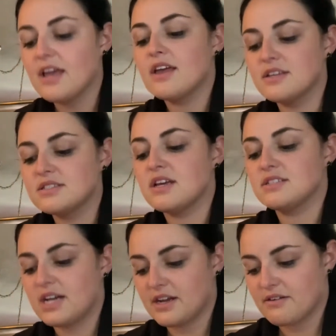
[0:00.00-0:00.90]
is a
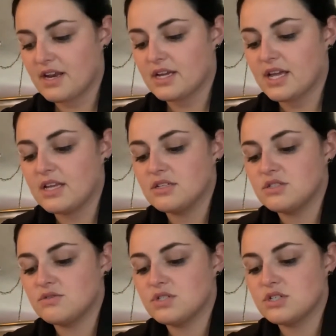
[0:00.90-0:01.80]
diuretic and is
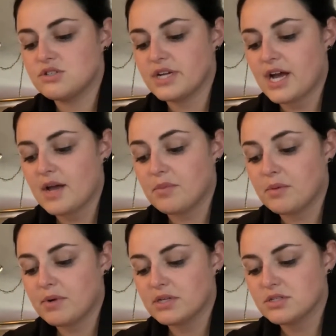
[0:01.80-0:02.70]
used to treat high
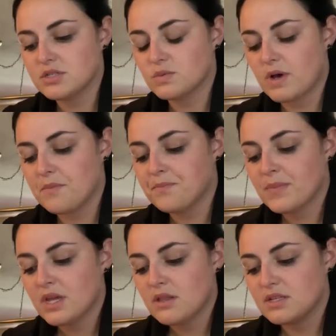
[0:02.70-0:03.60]
blood pressure as well.
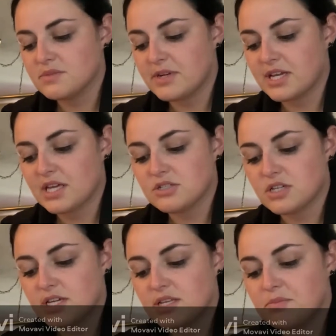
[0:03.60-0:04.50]
This
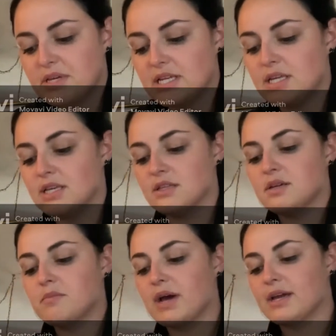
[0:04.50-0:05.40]
medication can impede
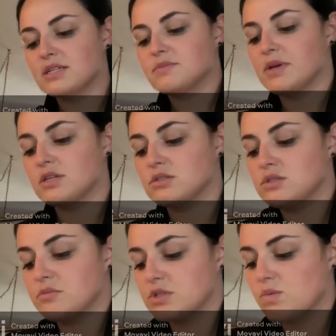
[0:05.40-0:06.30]
healing by expelling
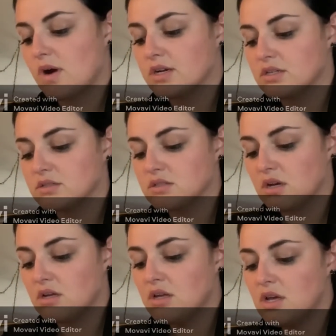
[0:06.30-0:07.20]
too much water and
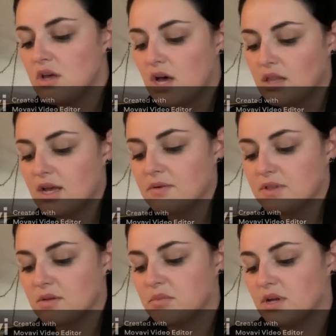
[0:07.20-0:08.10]
salt,
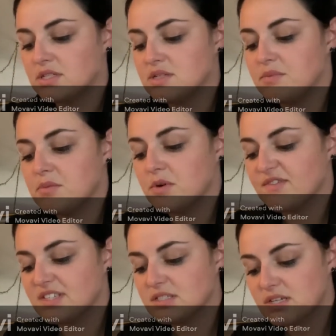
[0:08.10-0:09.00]
allowing the blood to be more
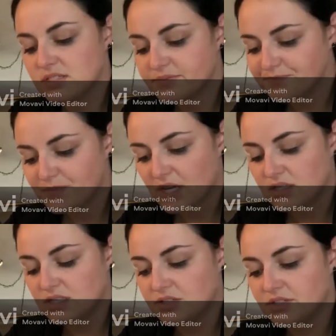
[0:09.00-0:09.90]
viscous and
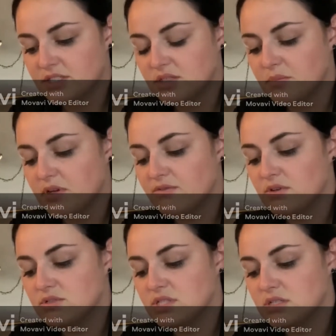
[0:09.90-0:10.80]
decrease the blood flow
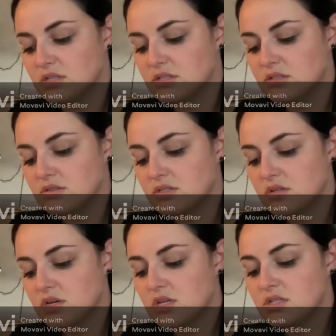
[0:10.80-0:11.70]
to the tissues.
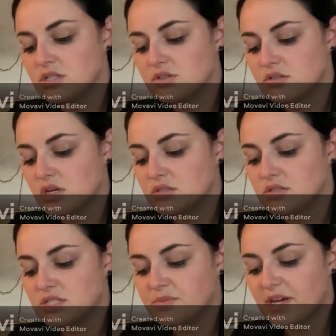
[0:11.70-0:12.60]
Tissues also
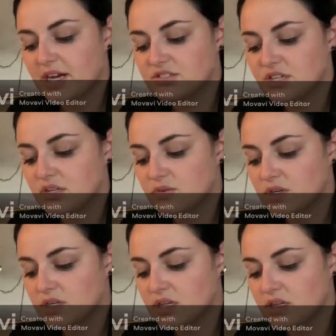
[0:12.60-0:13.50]
need to be hydrated in
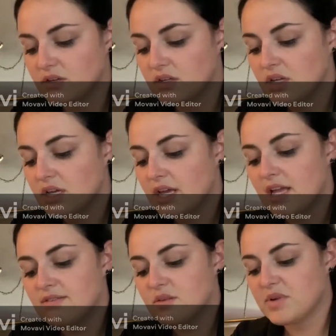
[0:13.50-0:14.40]
order to heal,
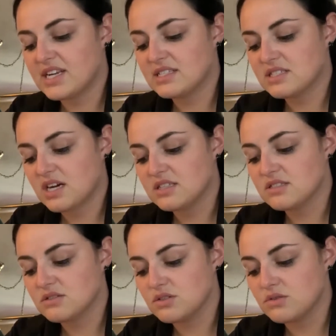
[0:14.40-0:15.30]
and if the body is
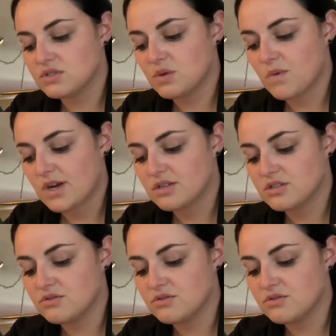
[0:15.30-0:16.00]
constantly losing water